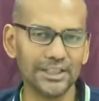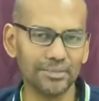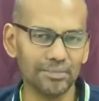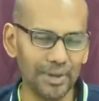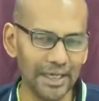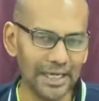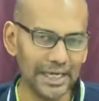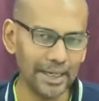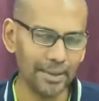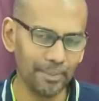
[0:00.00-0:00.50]

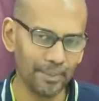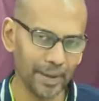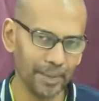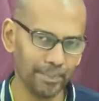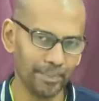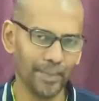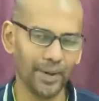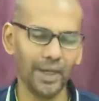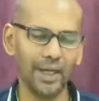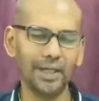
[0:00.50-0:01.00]
million
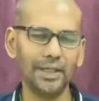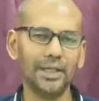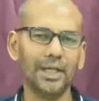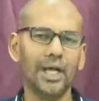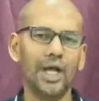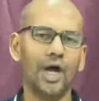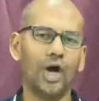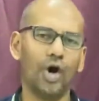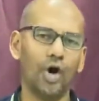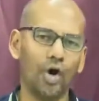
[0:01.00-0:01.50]
people
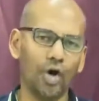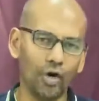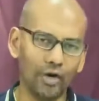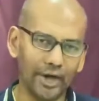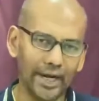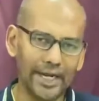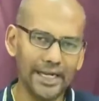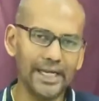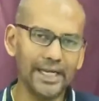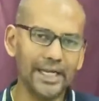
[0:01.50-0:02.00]

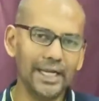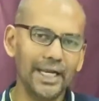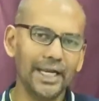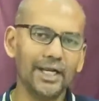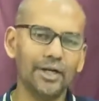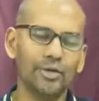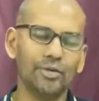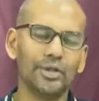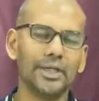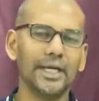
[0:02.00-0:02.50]
already
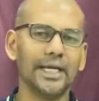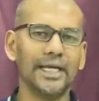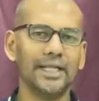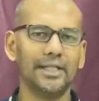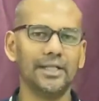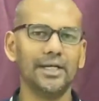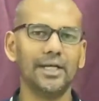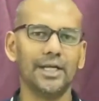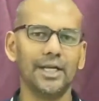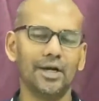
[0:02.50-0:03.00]
into the
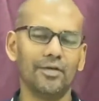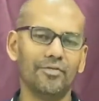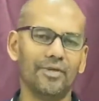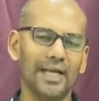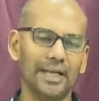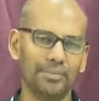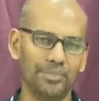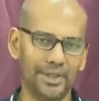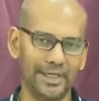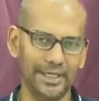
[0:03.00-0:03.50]
category of
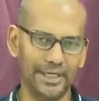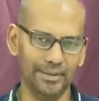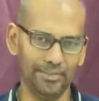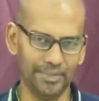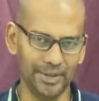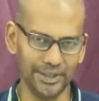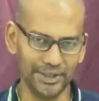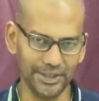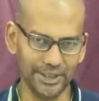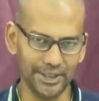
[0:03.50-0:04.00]
diabetic
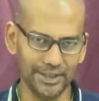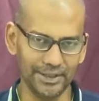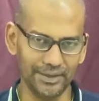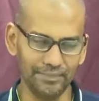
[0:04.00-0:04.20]
patient.